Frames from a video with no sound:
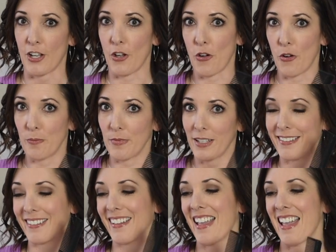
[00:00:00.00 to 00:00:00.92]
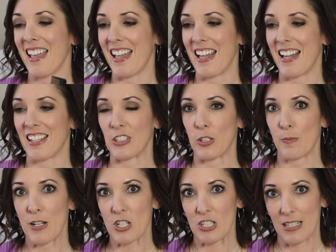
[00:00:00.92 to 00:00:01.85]
comb and a little
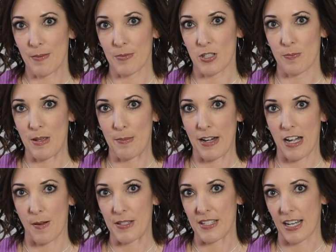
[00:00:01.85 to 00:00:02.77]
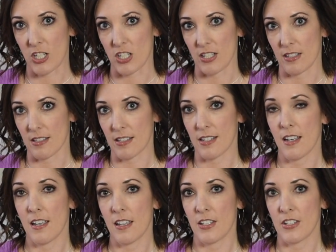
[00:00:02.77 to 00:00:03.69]
pinch clip to pin my hair up in sections
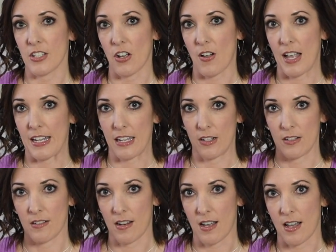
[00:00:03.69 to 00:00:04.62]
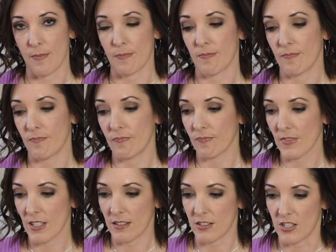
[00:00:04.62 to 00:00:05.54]
so I can,
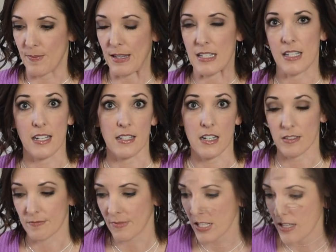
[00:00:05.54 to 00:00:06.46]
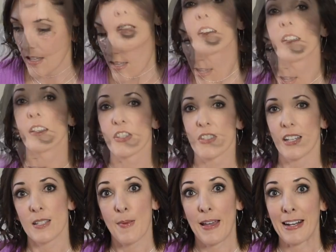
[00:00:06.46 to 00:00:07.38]
just makes it easier. So
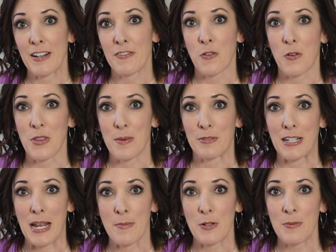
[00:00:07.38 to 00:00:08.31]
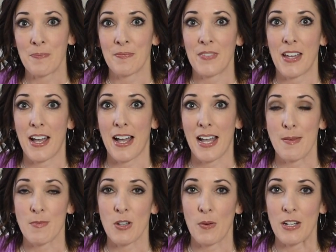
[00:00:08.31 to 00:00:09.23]
that's about it for the preamble.
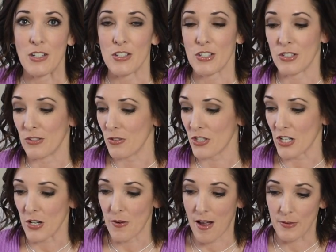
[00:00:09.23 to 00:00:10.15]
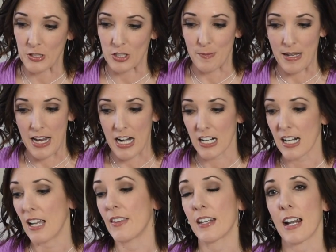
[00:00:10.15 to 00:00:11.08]
I'm going to show you how to curl my hair,
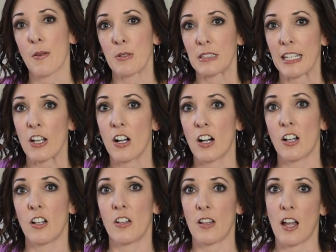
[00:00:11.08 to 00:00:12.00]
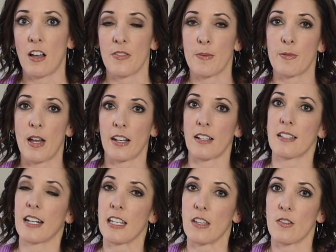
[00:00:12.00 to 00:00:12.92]
and then I will link all of the products
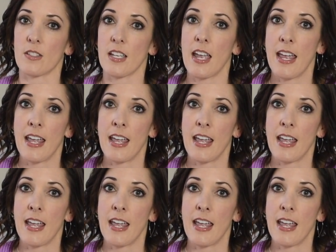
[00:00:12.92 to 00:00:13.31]
that I use